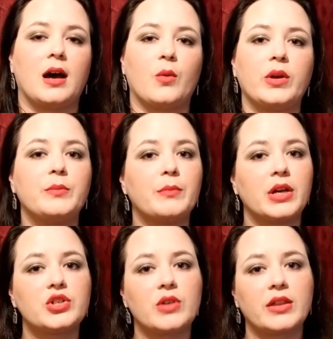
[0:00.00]
We'd
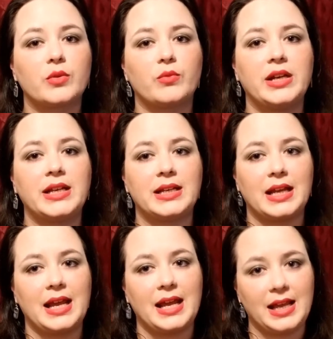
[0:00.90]
much rather read it
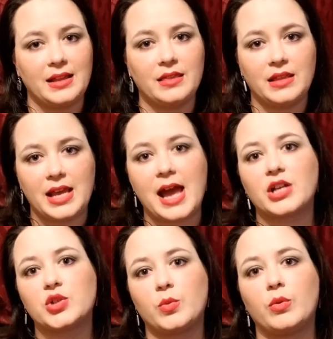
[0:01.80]
in the
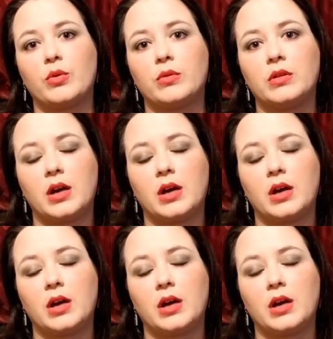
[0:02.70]
actual